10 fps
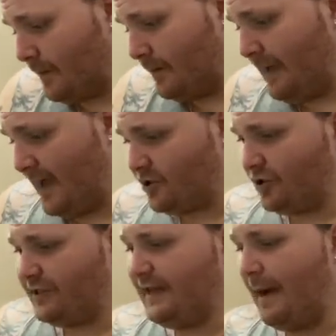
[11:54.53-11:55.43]
as you
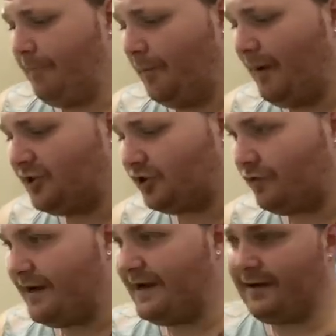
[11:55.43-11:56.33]
see, I put my
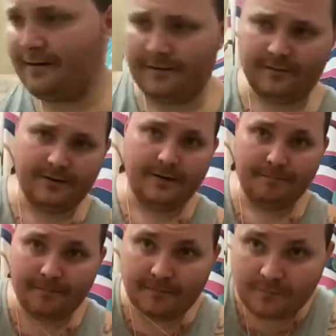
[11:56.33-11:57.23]
string
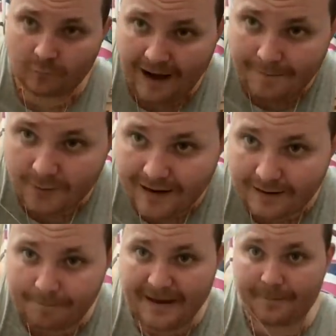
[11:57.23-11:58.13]
wrapped around
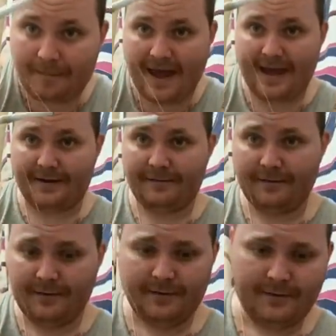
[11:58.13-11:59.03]
a big pen.
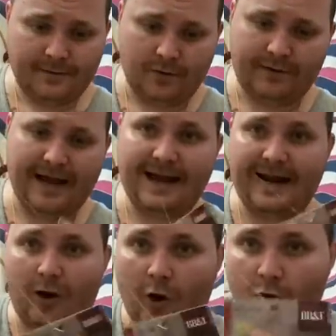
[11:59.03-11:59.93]
Okay, I got
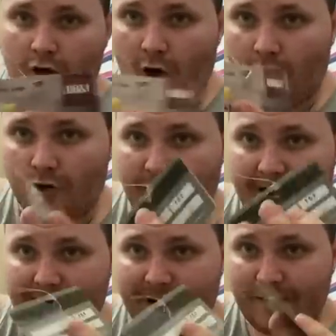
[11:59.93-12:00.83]
an old card right
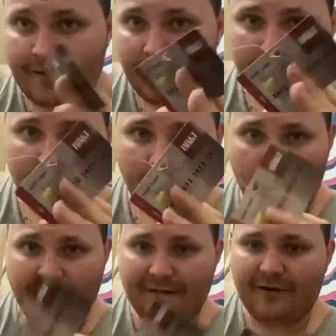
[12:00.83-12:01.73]
here or
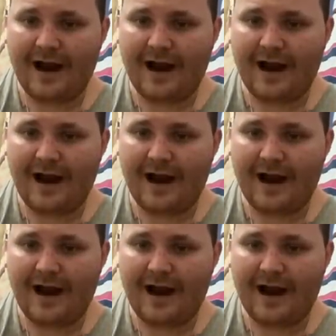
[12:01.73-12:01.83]
whatever. I